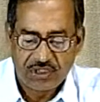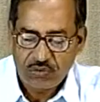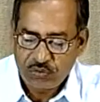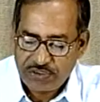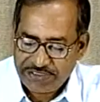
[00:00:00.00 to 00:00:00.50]

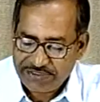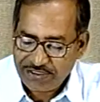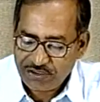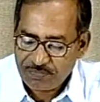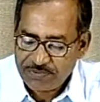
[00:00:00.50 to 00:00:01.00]
To take
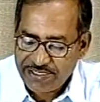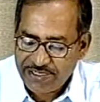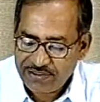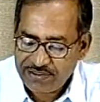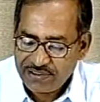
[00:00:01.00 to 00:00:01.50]
care of that,
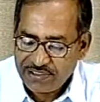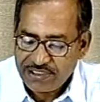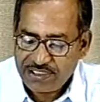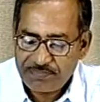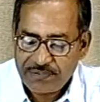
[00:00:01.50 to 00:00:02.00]

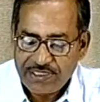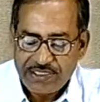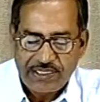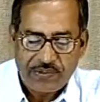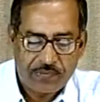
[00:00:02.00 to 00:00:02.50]

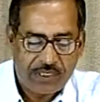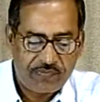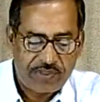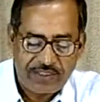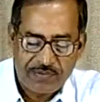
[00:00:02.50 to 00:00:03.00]
one
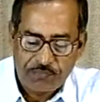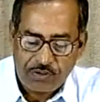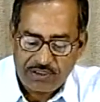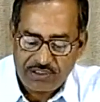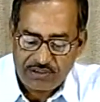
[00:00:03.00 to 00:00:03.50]
very
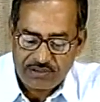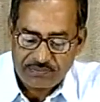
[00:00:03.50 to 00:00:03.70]
important